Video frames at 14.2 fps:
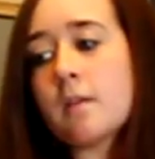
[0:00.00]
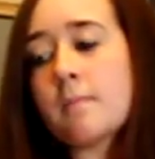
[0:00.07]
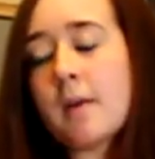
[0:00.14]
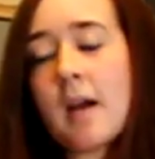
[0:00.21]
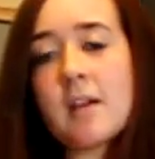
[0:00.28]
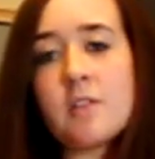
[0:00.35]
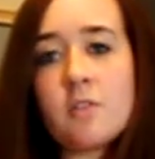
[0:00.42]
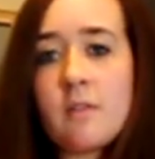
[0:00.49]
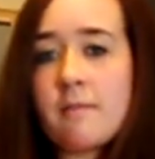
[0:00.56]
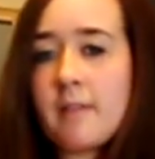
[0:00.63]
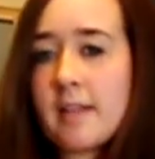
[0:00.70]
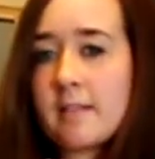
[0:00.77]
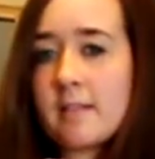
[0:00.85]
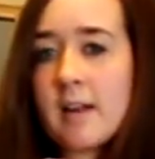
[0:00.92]
But I do love,
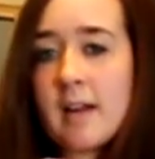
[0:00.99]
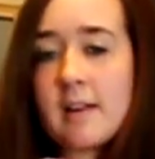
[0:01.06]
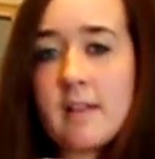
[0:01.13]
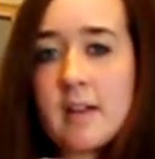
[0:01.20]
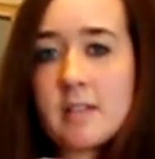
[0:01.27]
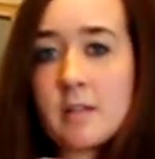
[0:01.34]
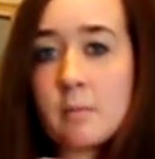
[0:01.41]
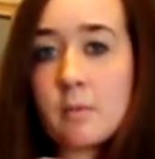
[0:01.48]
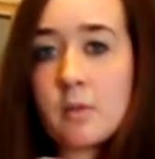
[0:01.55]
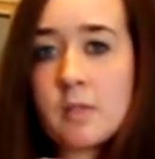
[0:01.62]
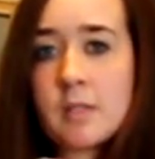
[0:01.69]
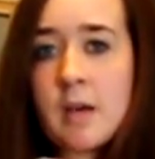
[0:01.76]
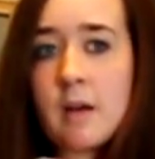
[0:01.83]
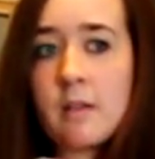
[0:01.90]
like, kind of that Tumblr
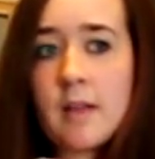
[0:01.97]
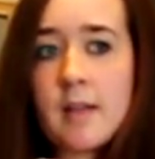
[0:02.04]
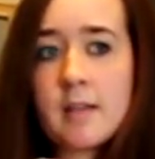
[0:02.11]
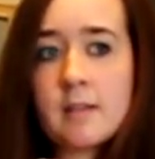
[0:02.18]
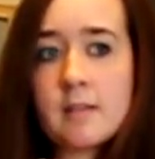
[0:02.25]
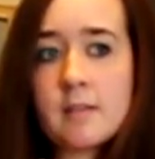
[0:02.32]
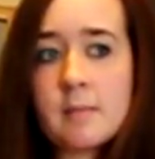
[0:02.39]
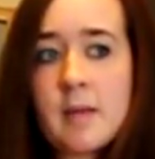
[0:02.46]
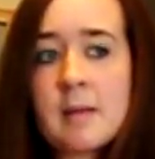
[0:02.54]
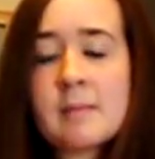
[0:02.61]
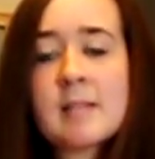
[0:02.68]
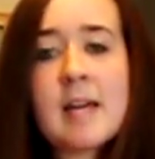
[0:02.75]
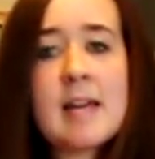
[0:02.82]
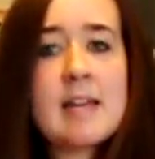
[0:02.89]
style, like,
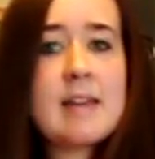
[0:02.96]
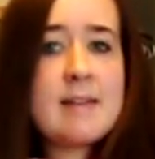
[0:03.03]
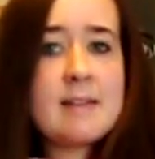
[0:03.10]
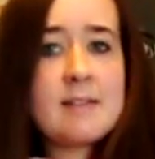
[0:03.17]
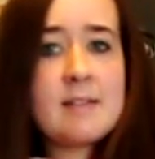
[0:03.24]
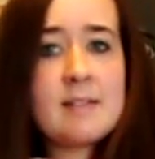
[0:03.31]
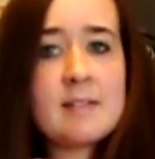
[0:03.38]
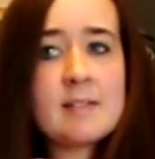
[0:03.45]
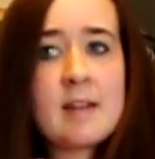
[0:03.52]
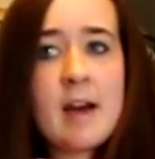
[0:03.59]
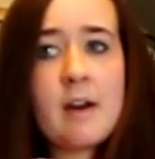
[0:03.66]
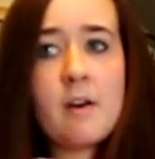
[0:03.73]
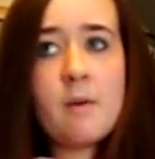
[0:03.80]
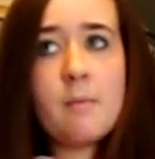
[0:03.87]
sometimes that indie
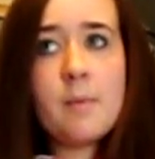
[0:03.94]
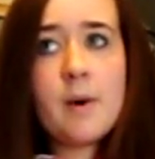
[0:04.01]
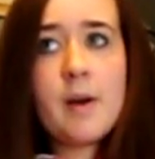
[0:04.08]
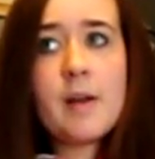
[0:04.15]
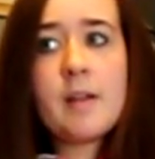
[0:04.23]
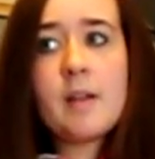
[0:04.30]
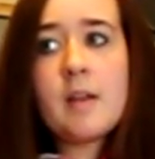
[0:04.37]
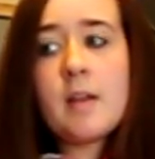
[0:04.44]
style, but